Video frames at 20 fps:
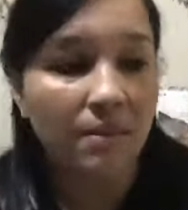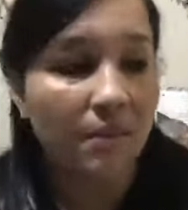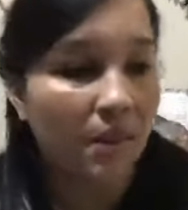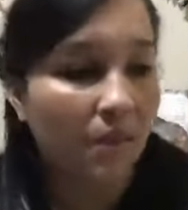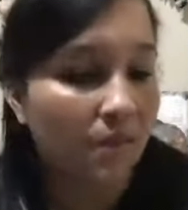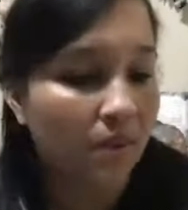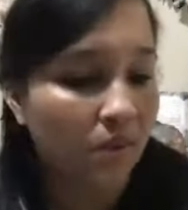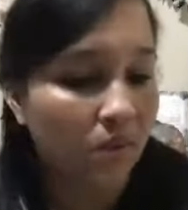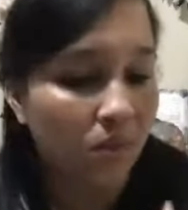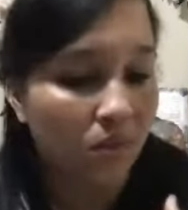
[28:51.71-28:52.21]

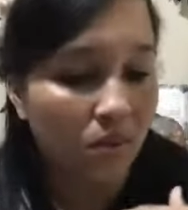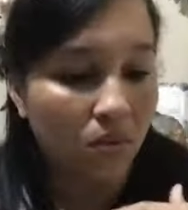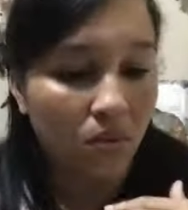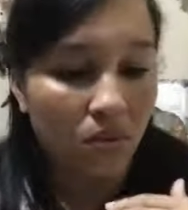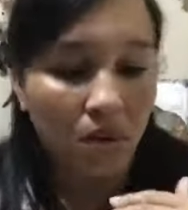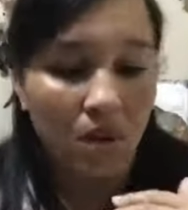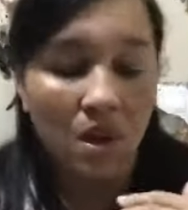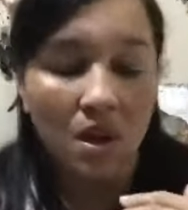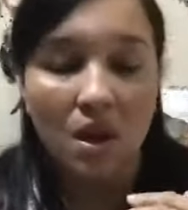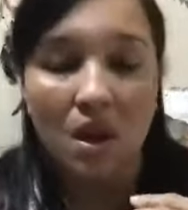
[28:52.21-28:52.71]
Maybe you
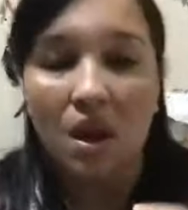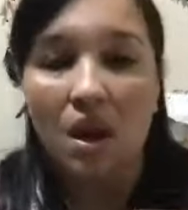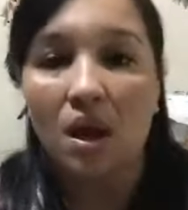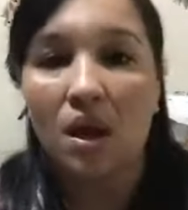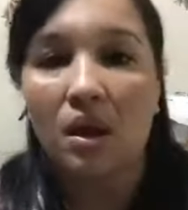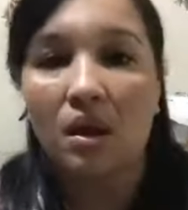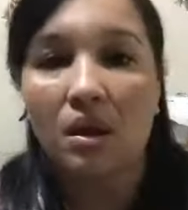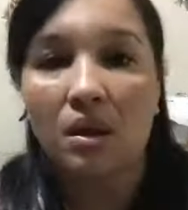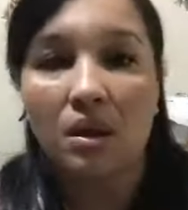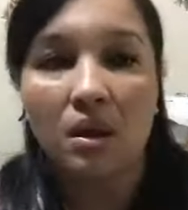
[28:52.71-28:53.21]

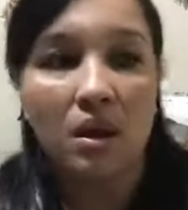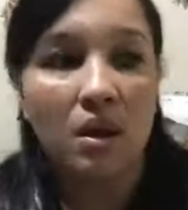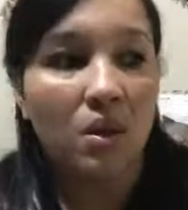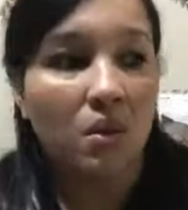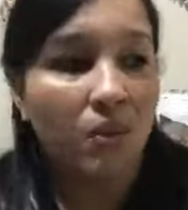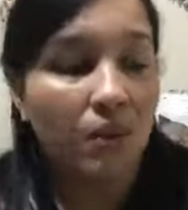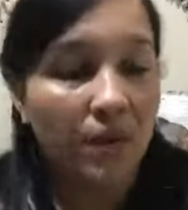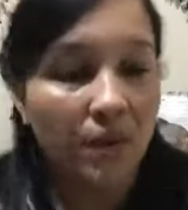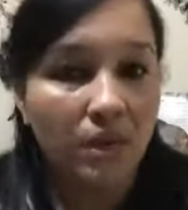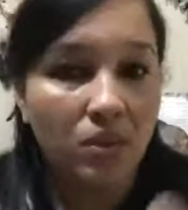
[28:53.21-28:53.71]
are
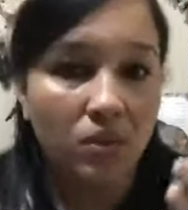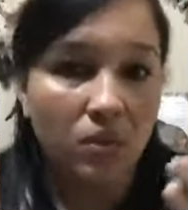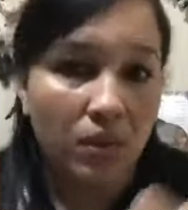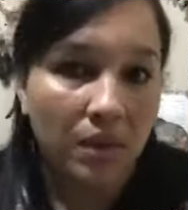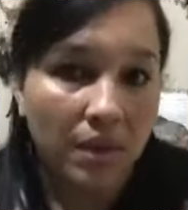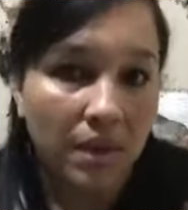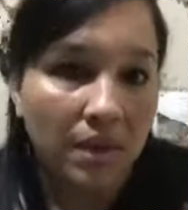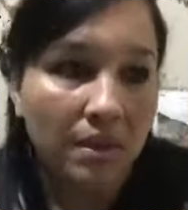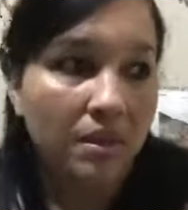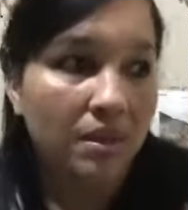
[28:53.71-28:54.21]
really
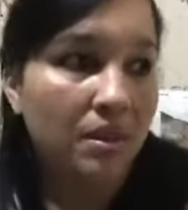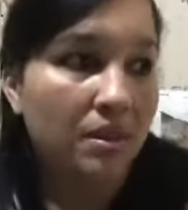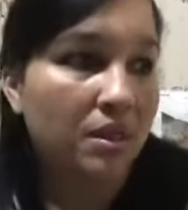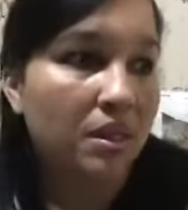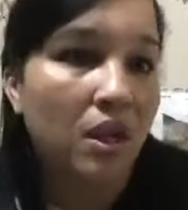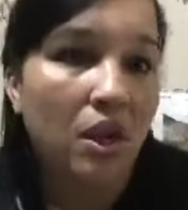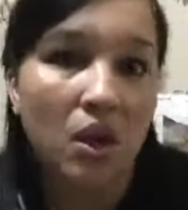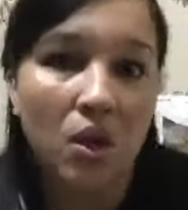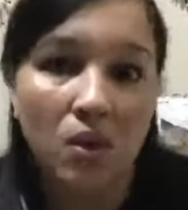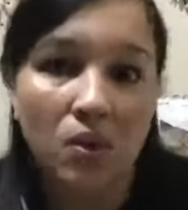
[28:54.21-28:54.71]
doing it
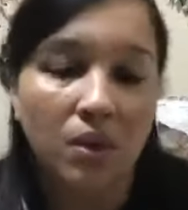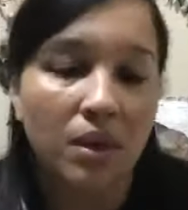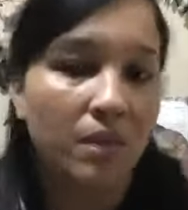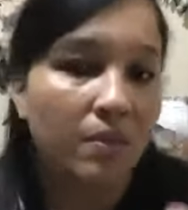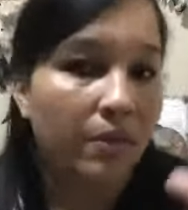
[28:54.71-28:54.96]
slowly,